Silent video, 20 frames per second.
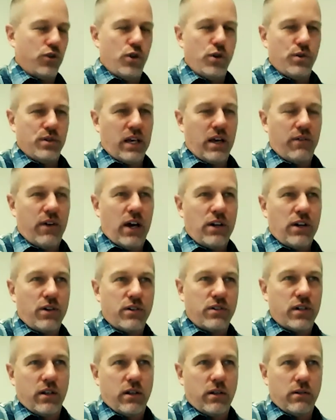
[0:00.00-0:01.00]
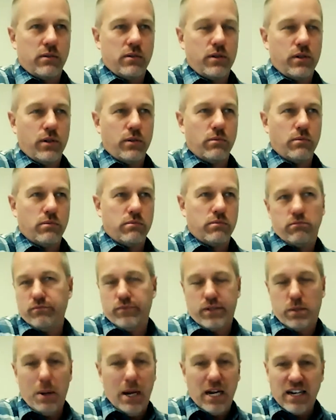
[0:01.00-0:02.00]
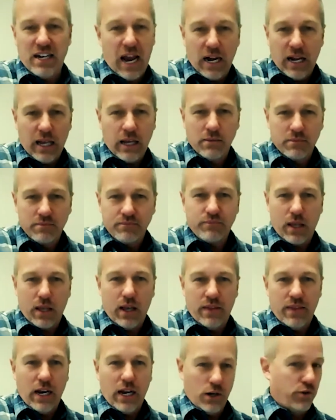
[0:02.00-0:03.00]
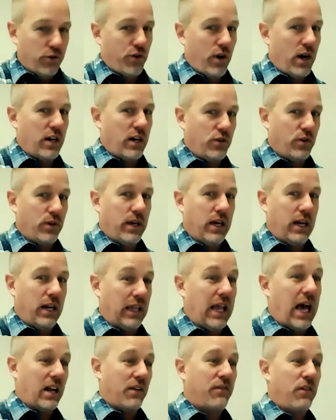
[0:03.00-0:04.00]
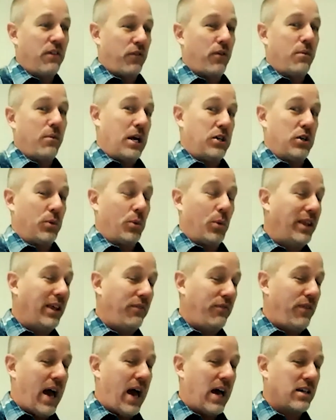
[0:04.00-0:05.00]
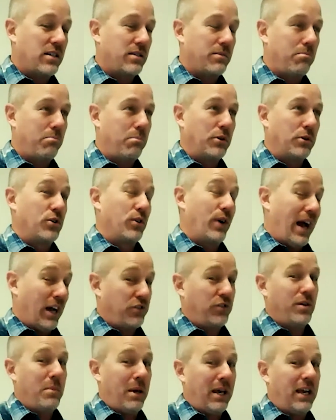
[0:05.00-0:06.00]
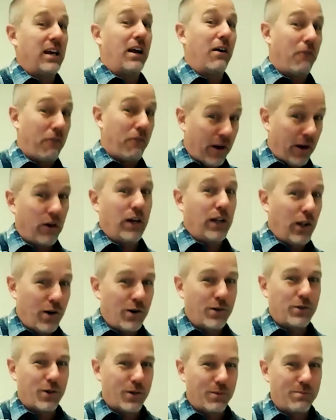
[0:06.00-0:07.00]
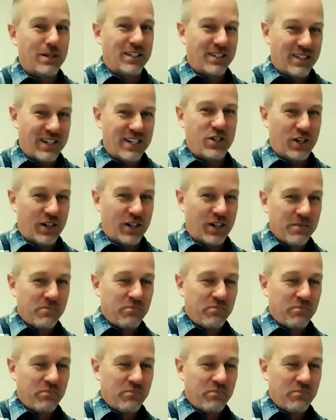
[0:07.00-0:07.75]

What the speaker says: choosing a vendor to speed dating, in that you're trying to get a lot of information really fast, but you're actually making a very long-term decision